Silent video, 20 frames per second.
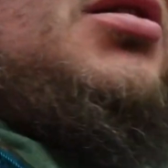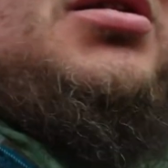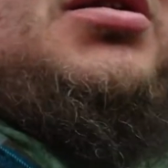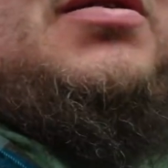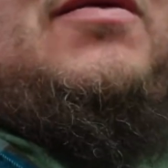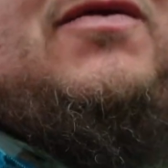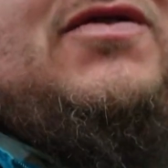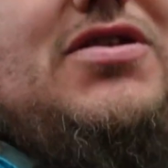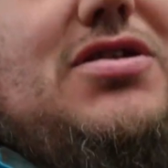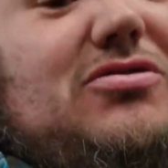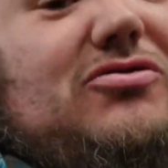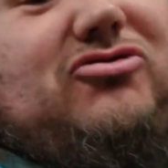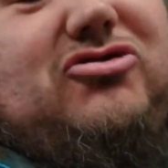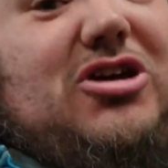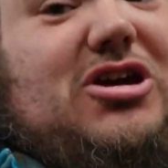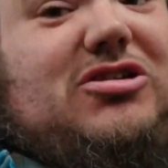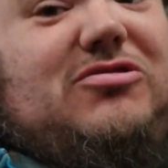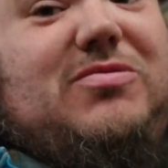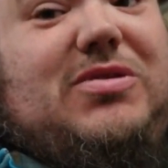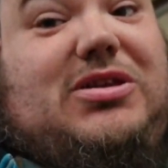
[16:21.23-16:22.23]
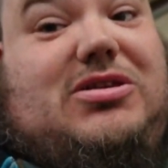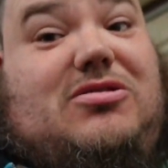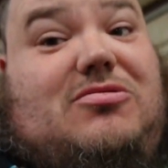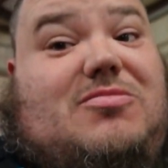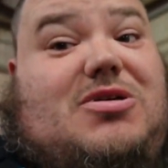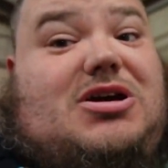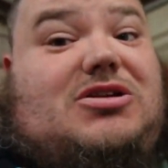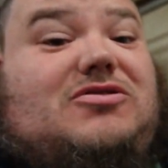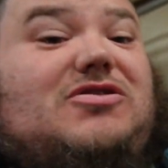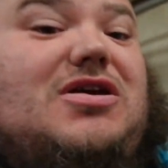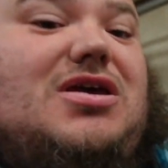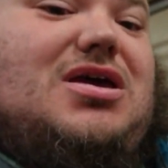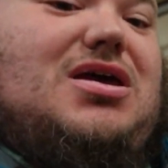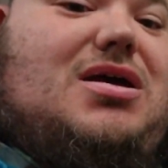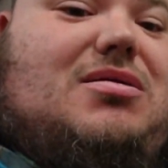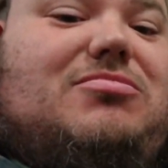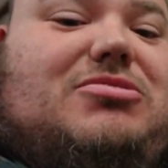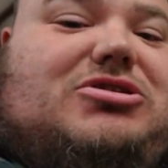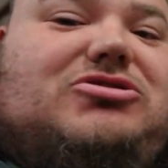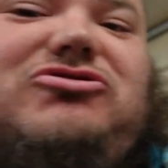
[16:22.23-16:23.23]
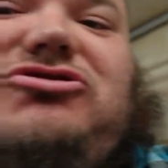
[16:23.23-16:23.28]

If you don't judge me too much, I'm going to